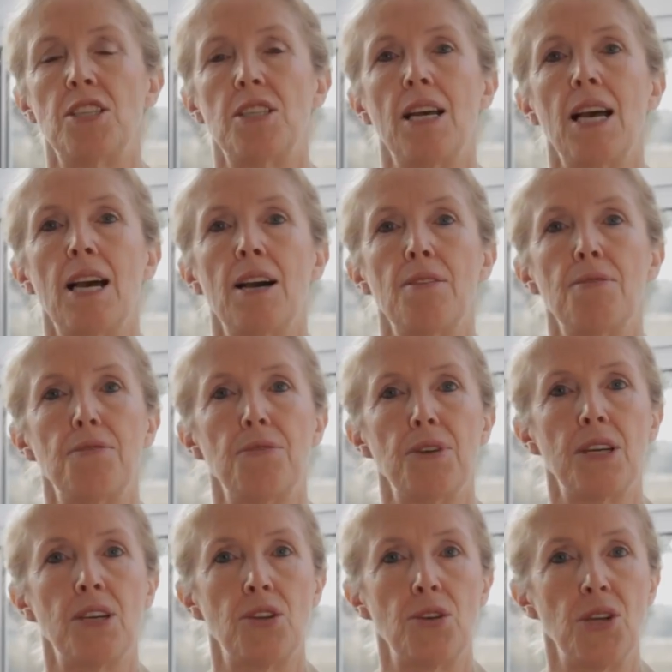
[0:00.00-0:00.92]
to have
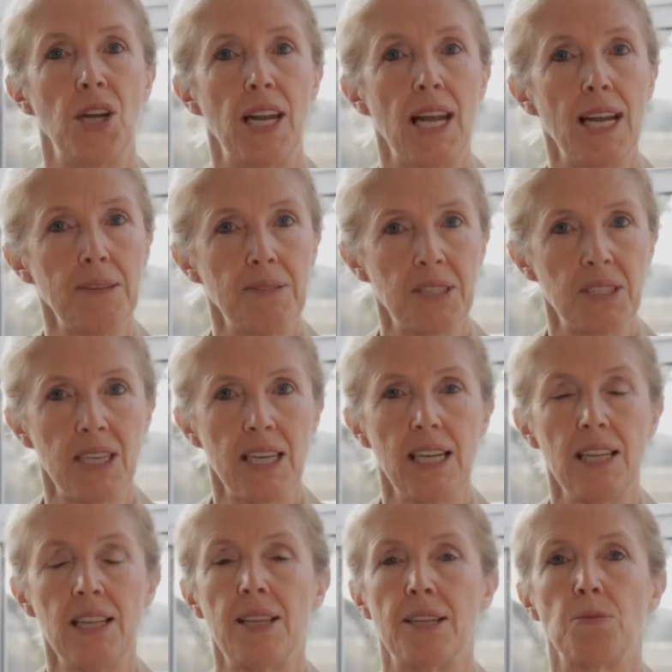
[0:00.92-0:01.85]
a good
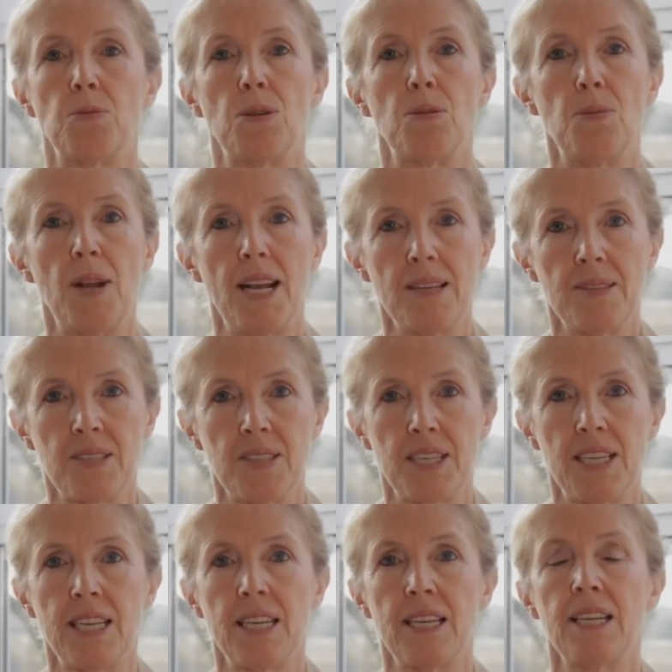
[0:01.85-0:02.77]
lifestyle, that we're
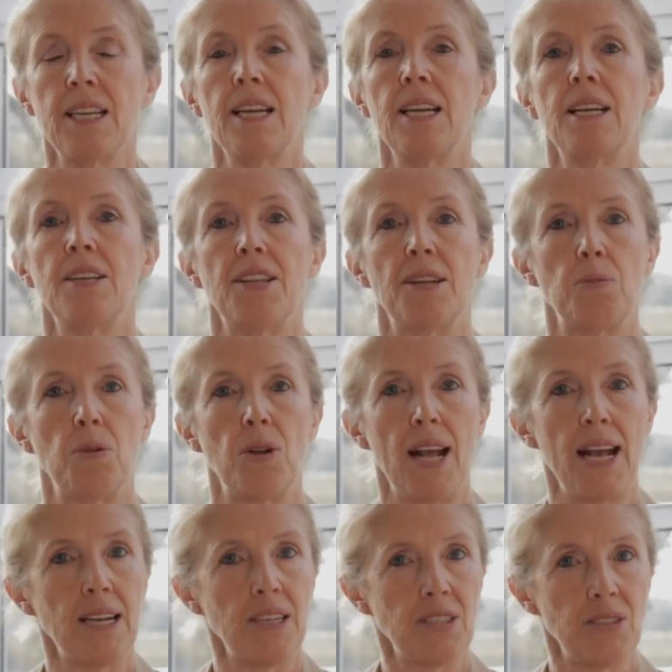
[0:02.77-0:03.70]
resting, that we're
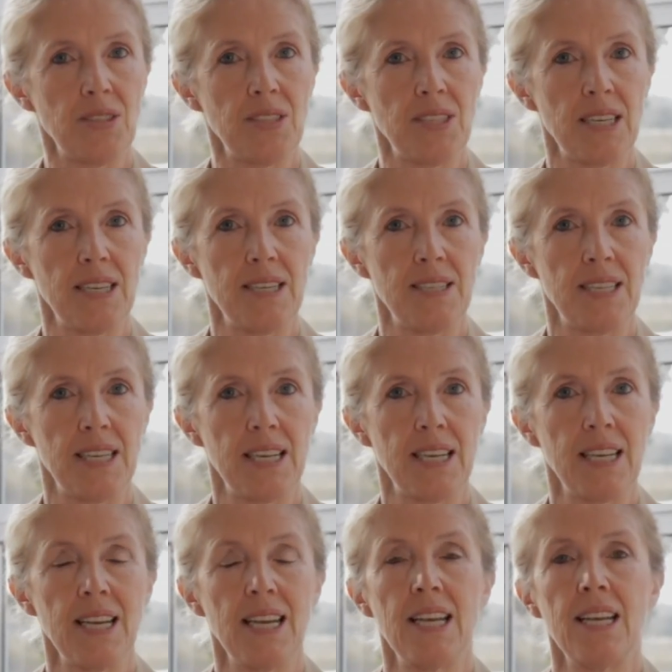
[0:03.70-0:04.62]

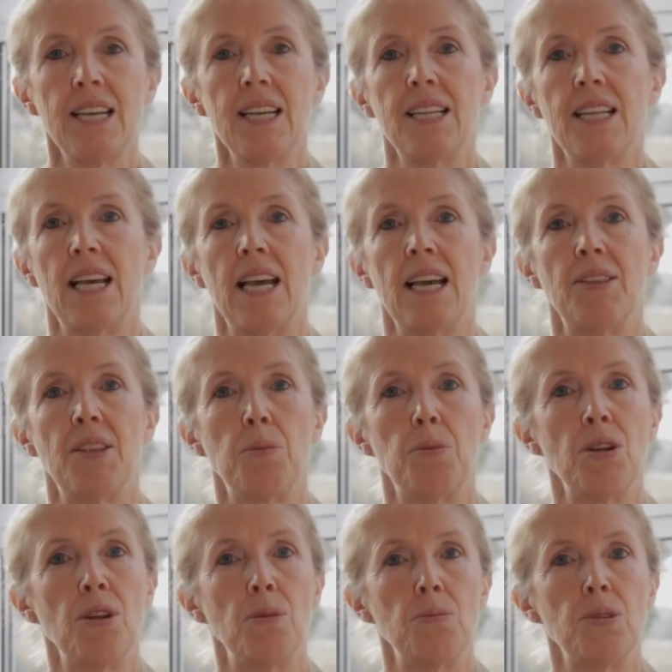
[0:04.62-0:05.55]
exercising, that
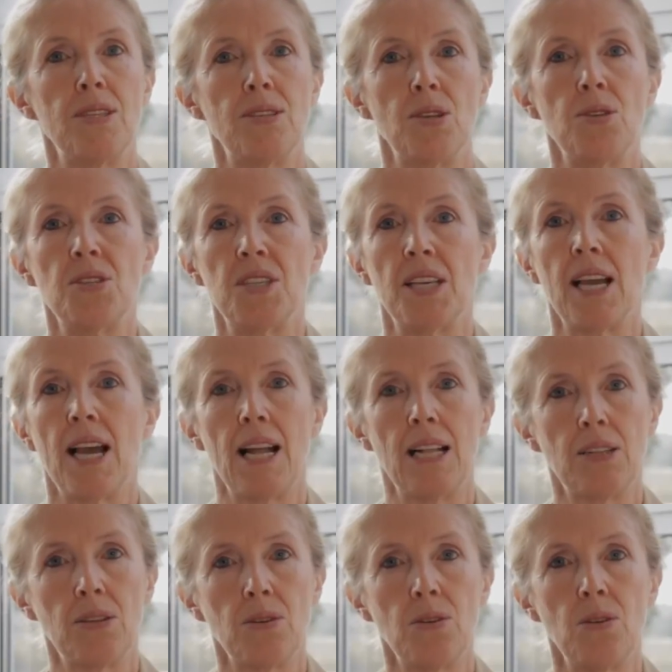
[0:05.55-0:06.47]
we're not misusing
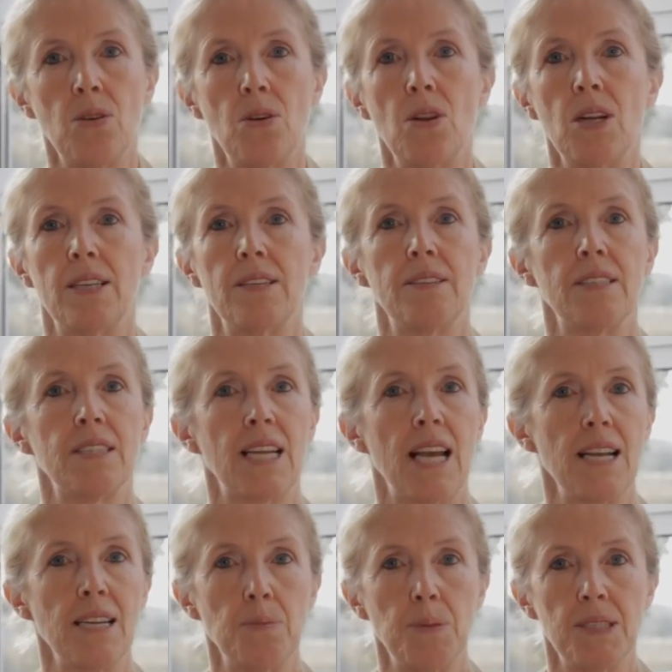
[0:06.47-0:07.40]
alcohol and
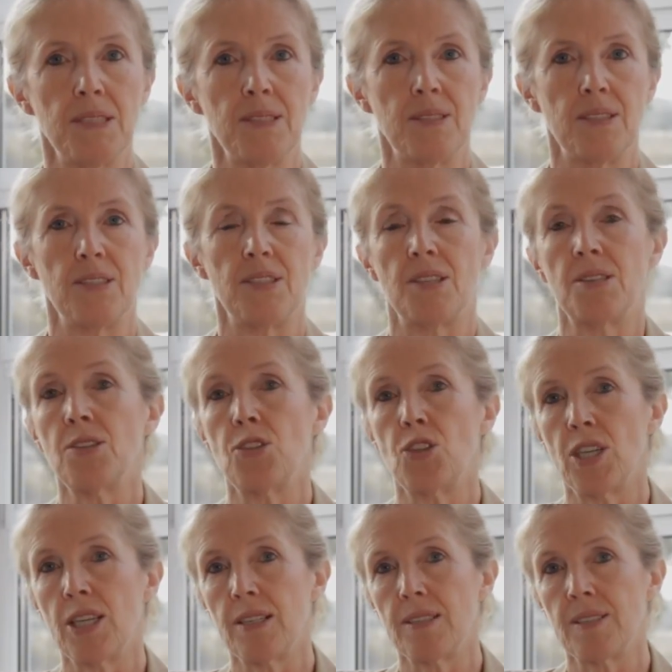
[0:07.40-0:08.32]
cannabis and other
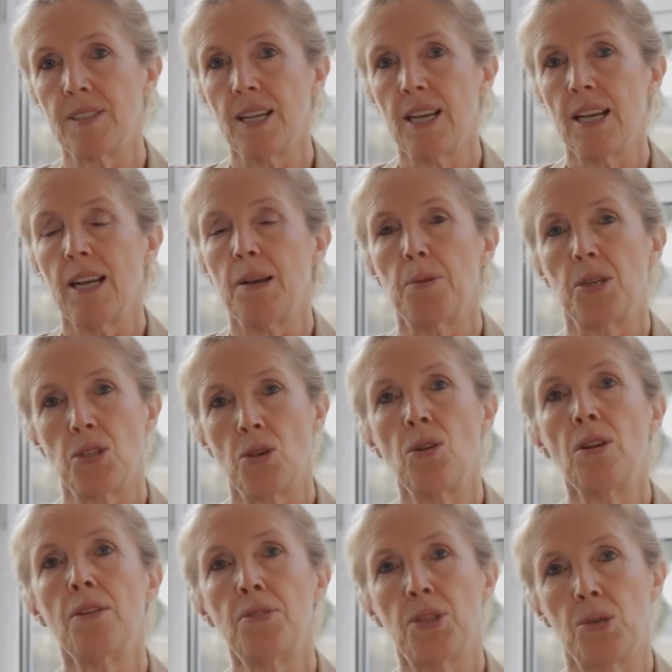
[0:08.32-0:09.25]
drugs, because
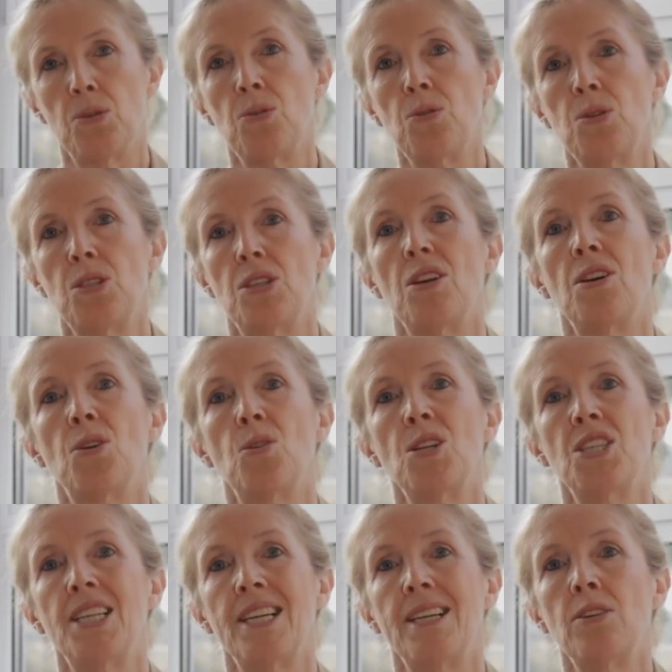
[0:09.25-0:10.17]
all of those are
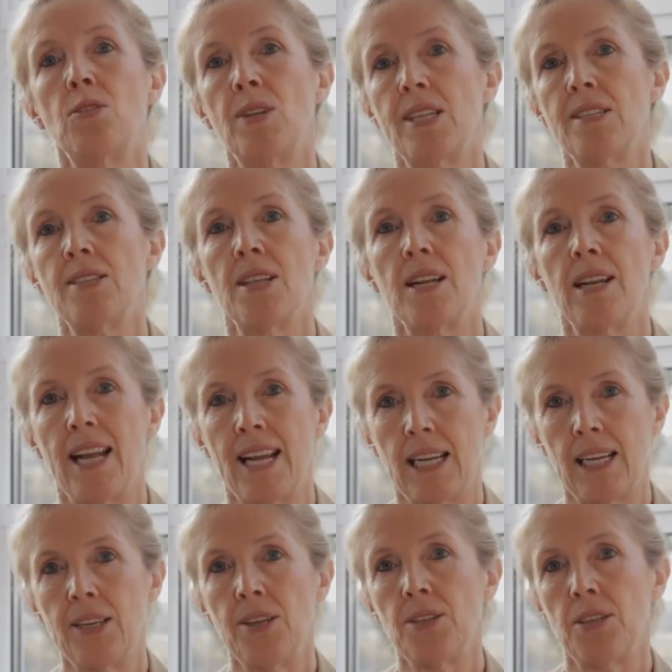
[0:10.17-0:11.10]
going to increase the
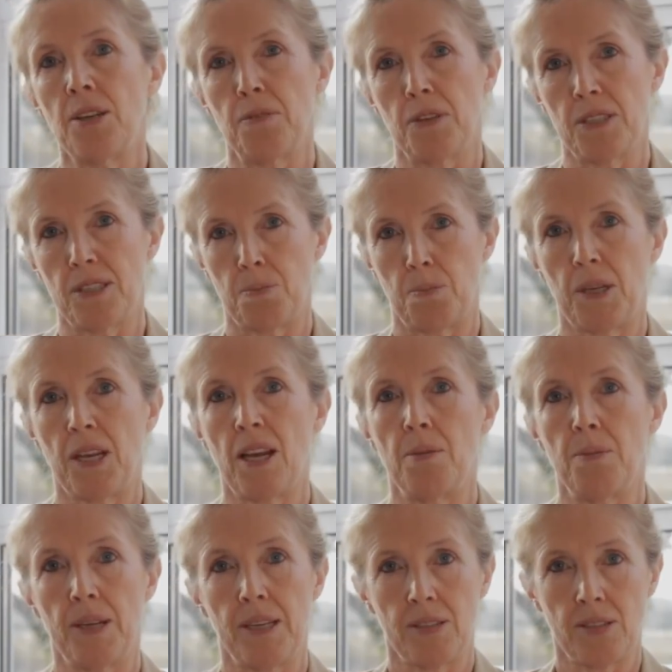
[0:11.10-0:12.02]
likelihood of us
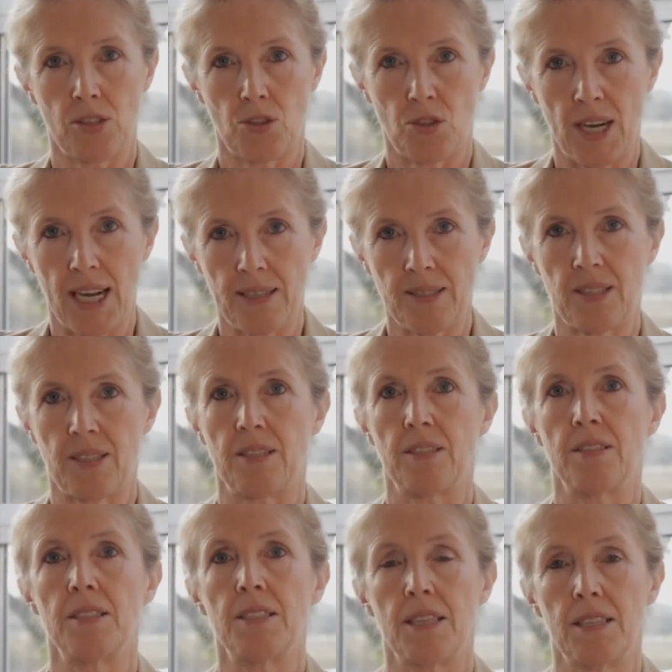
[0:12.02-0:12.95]
becoming stressed
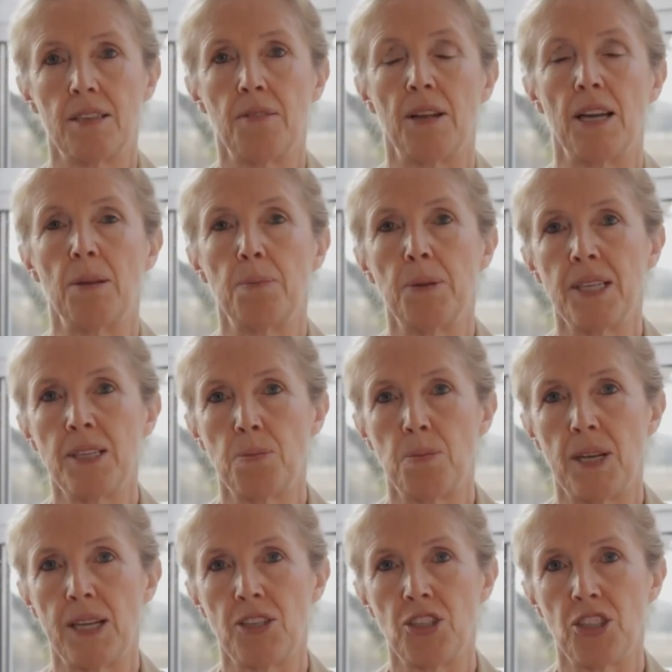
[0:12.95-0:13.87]
and developing
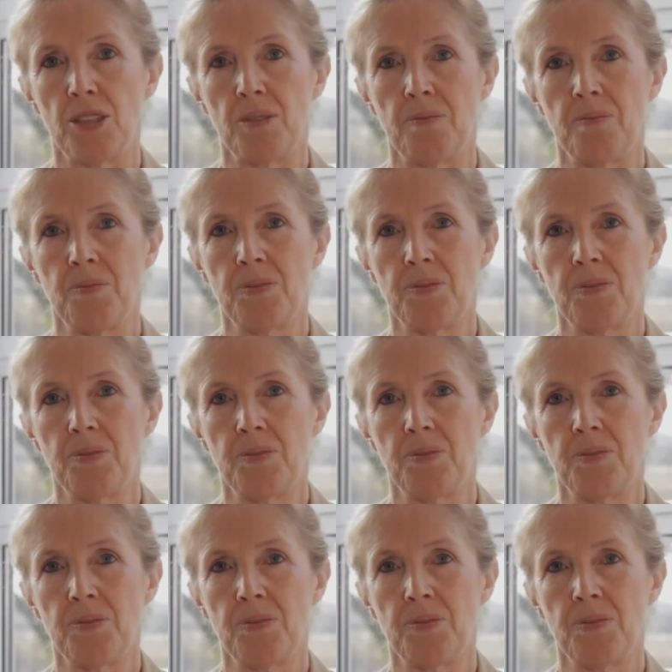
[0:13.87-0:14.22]
depression.